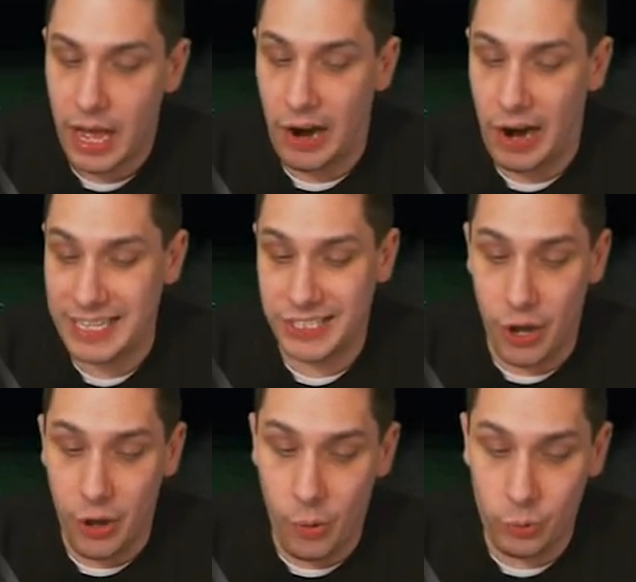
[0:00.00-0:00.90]
All right,
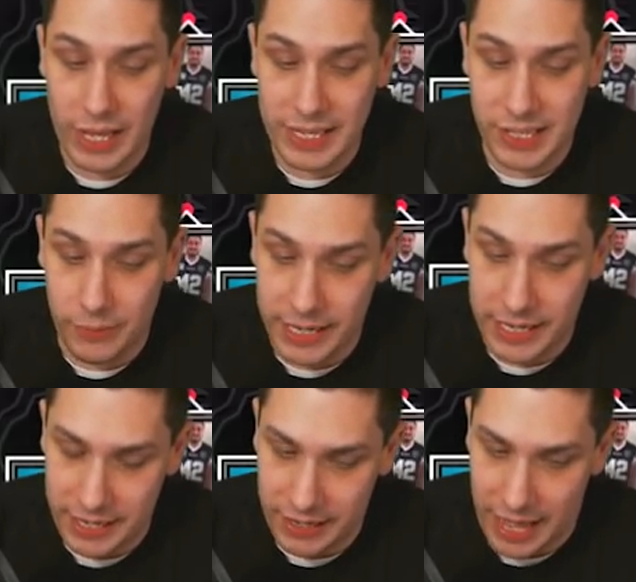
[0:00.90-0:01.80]
so let's go in
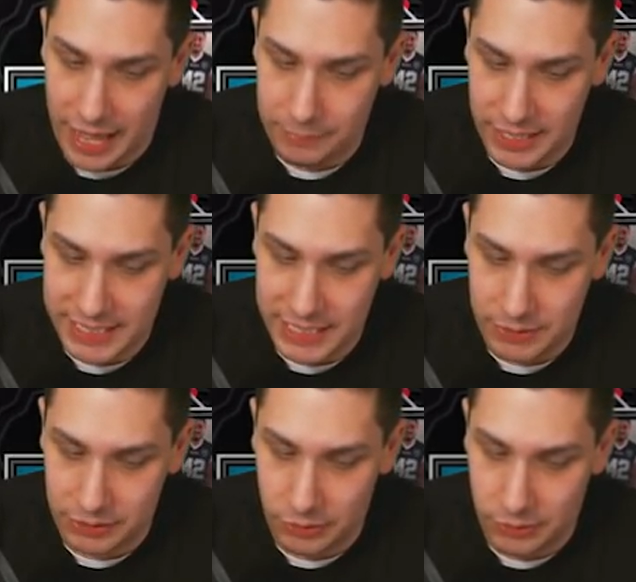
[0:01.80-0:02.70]
here. Um, let's see
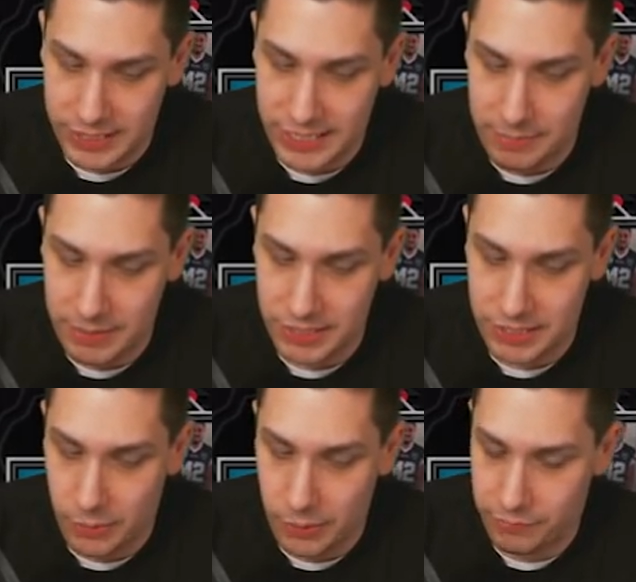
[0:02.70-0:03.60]
what the Lawrence Timmons is
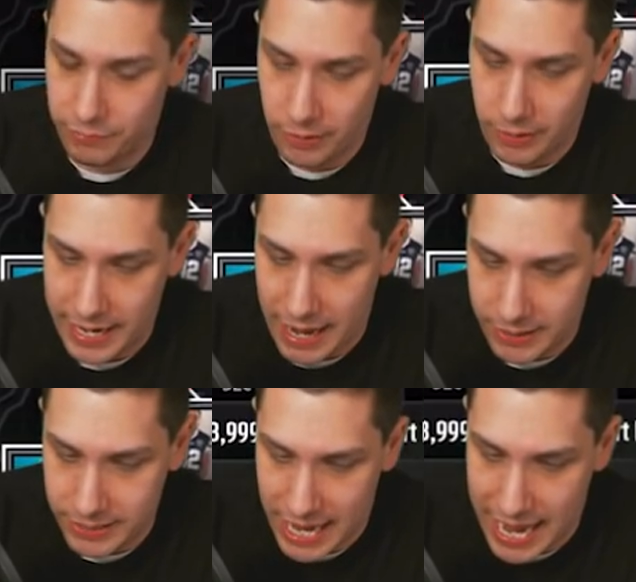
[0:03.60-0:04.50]
going for right now,
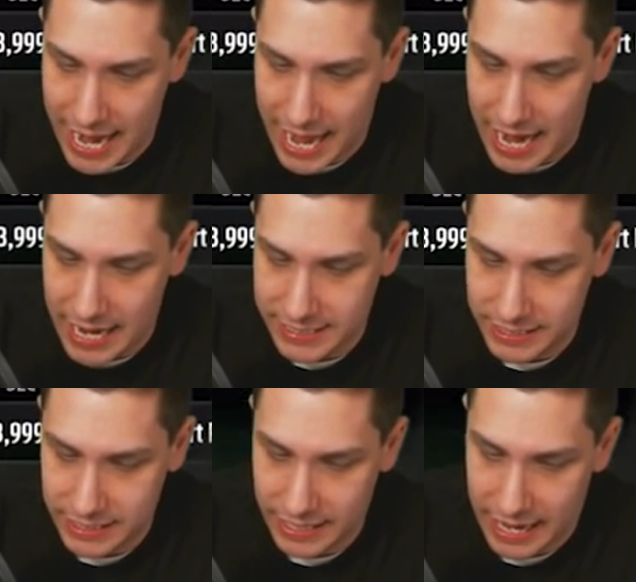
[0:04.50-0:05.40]
because I
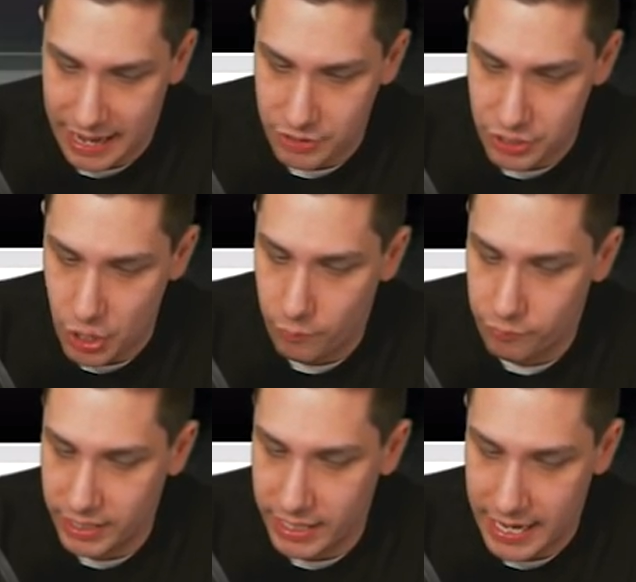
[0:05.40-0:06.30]
honestly like have no
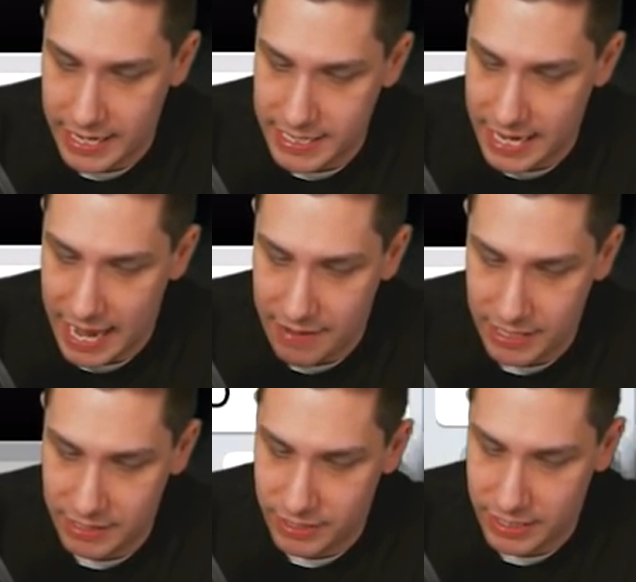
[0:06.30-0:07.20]
freaking idea. I haven't
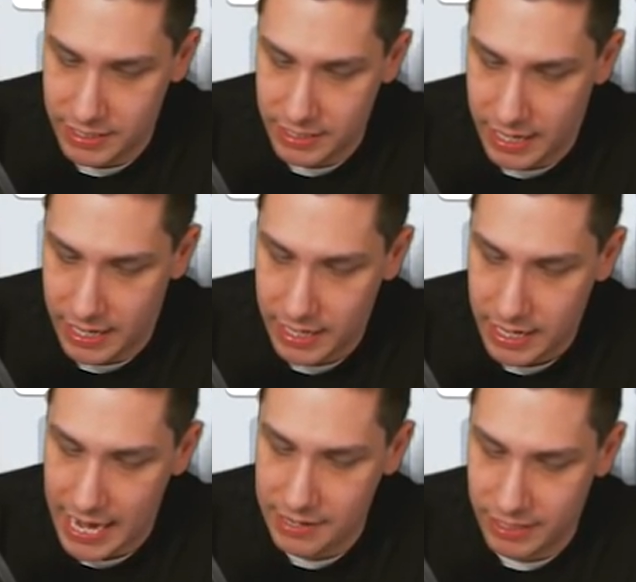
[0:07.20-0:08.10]
even uh,
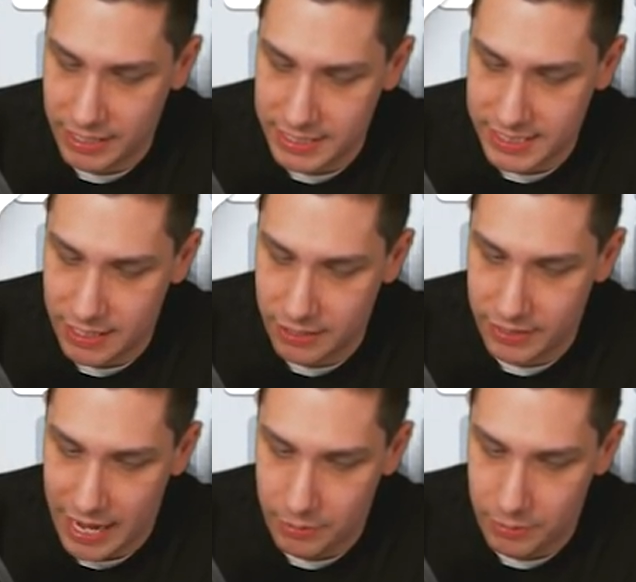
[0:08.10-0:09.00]
I didn't even consider
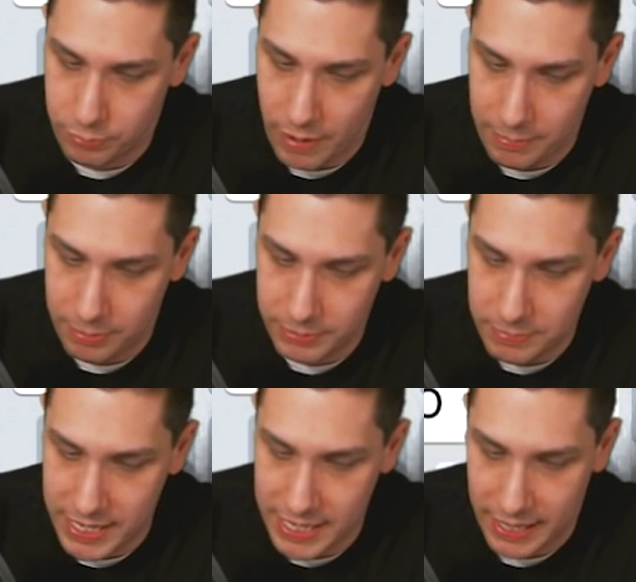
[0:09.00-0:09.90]
that I would probably
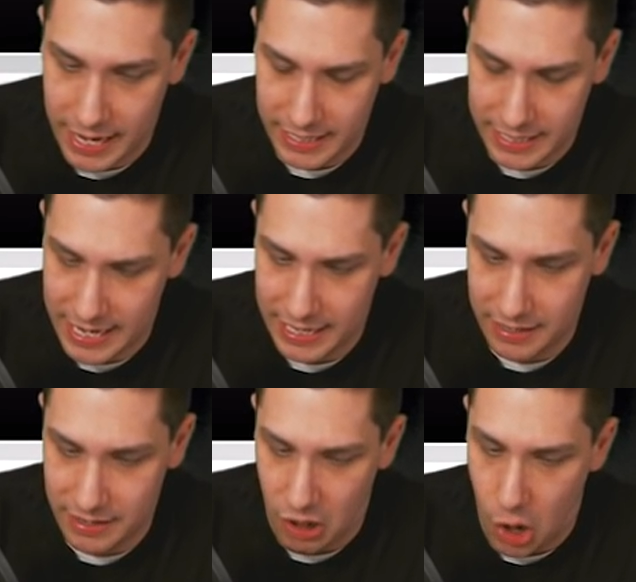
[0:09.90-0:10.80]
be like
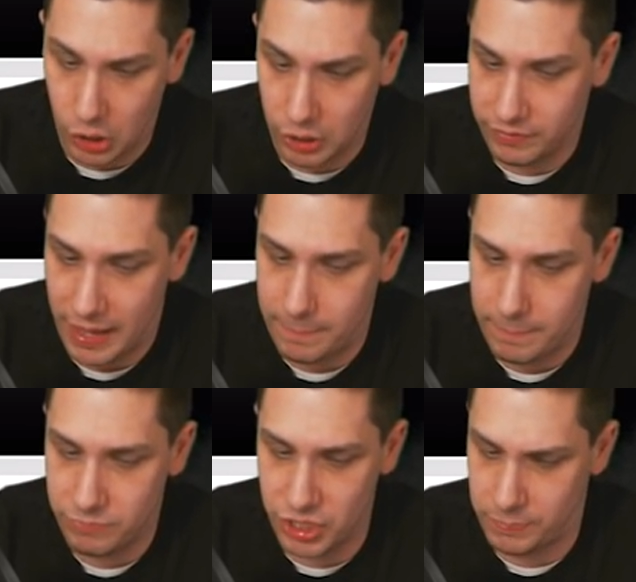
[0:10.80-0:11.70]
getting all of
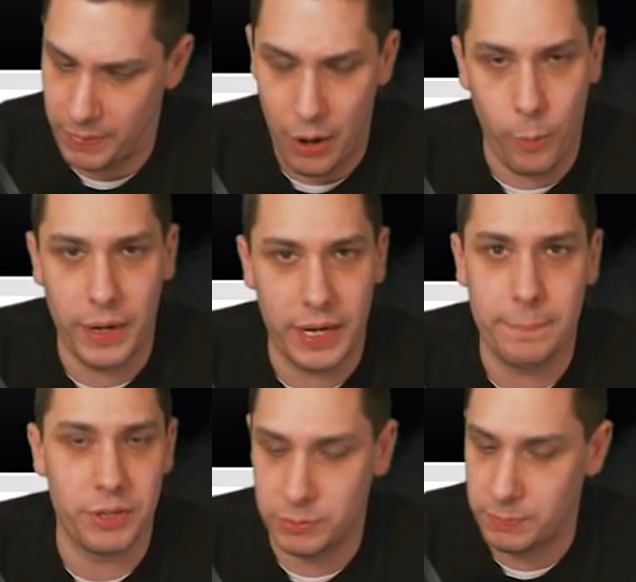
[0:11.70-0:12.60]
them just by opening
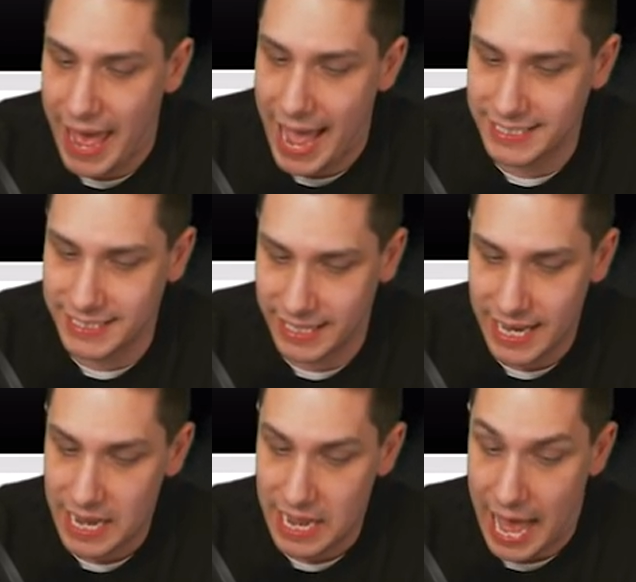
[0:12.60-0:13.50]
up those packs. Like
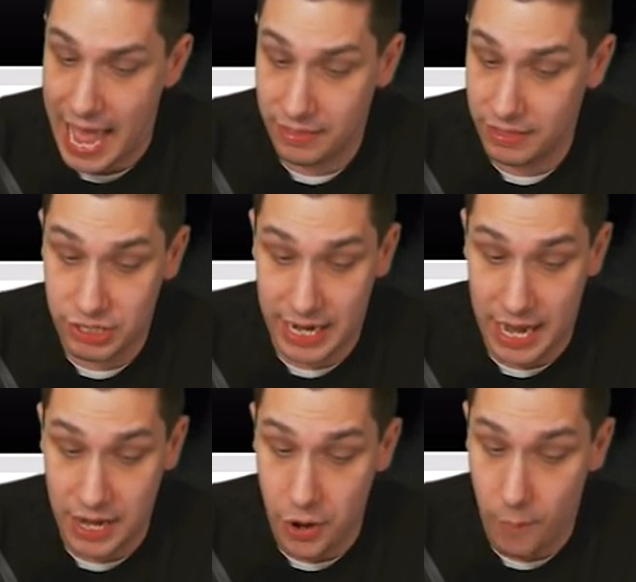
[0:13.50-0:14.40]
I legit
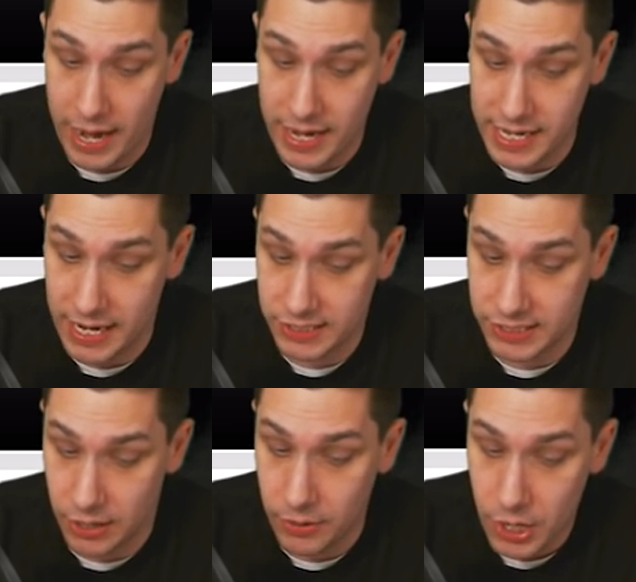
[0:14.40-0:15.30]
had no idea.
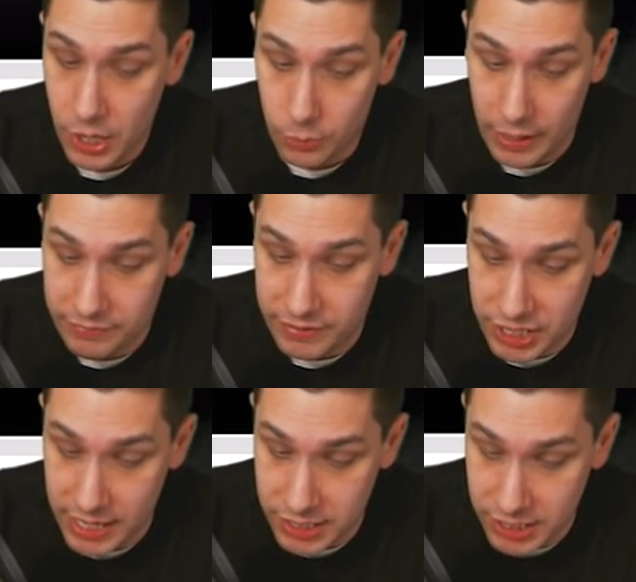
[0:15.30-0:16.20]
So we'll have to
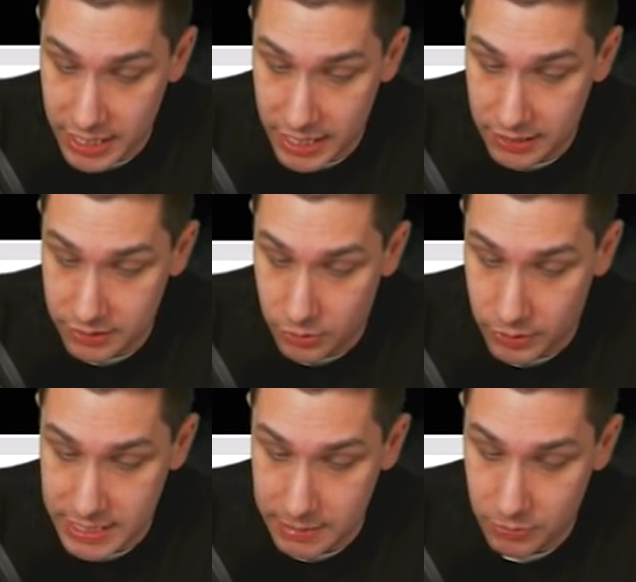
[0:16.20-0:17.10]
change it here. Go to
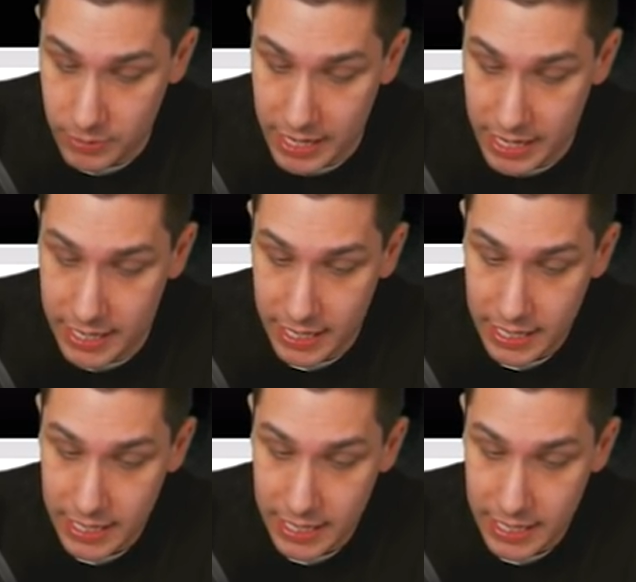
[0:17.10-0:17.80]
Team of the Week.